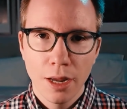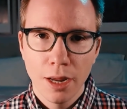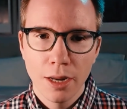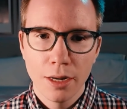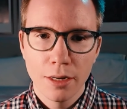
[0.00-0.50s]

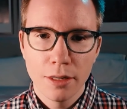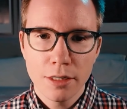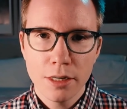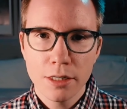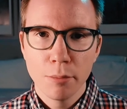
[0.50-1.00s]
And
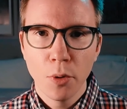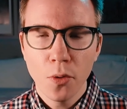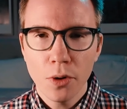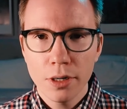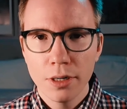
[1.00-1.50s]
this is
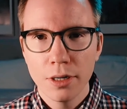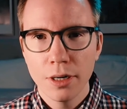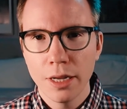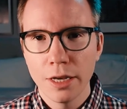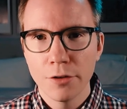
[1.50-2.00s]

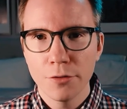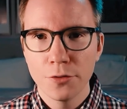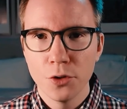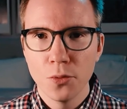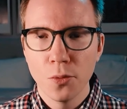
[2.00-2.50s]
important
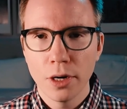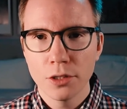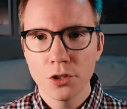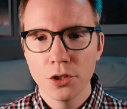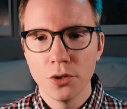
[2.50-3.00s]
if you
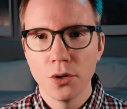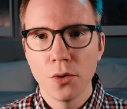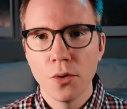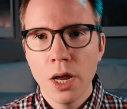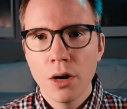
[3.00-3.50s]
want
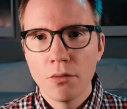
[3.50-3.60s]
to